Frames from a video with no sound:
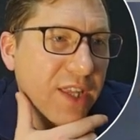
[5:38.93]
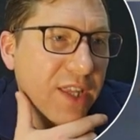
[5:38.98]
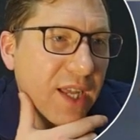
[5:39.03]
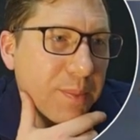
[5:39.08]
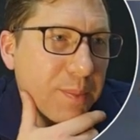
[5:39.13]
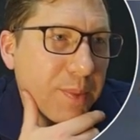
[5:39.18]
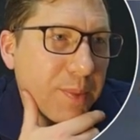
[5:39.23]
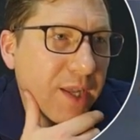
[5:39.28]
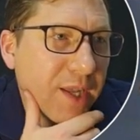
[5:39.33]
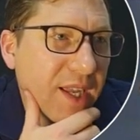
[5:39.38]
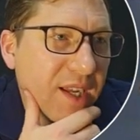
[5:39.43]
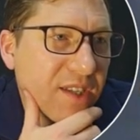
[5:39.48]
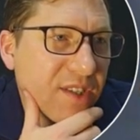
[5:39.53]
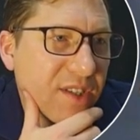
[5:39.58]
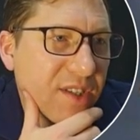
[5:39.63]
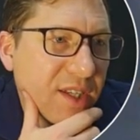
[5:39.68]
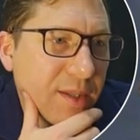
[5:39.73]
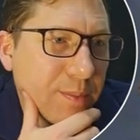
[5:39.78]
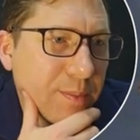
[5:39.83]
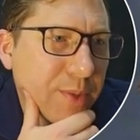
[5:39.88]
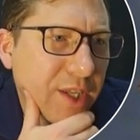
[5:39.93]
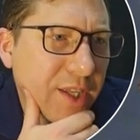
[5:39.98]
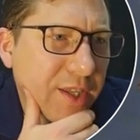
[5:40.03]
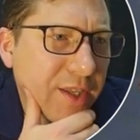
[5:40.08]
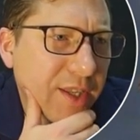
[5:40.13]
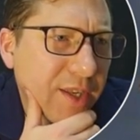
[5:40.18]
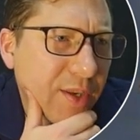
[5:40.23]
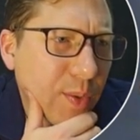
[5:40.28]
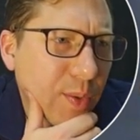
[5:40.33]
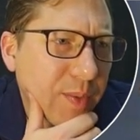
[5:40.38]
that by accident, but
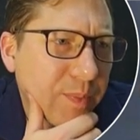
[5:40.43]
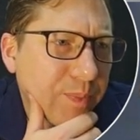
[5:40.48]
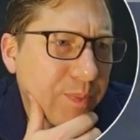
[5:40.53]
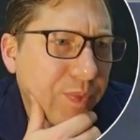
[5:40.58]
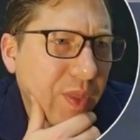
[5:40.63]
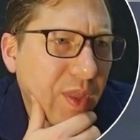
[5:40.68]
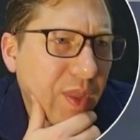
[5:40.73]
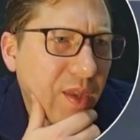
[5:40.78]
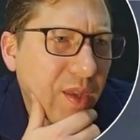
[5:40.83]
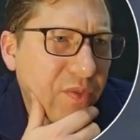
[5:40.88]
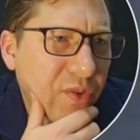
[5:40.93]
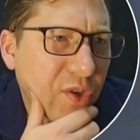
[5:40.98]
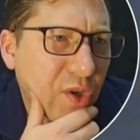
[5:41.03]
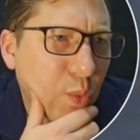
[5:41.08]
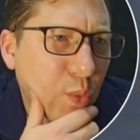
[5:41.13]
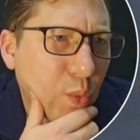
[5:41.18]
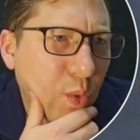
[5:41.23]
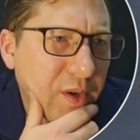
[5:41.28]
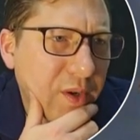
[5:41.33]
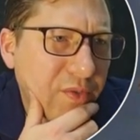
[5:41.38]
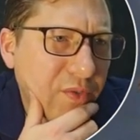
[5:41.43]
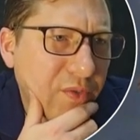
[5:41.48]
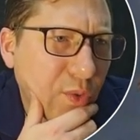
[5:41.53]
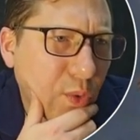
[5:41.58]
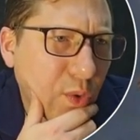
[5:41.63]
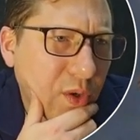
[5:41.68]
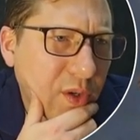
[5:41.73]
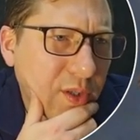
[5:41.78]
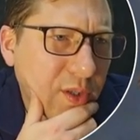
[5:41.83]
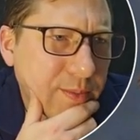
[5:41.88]
anyway, for a
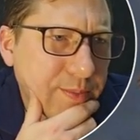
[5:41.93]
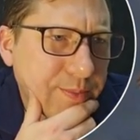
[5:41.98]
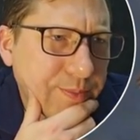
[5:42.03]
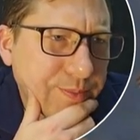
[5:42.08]
1/4.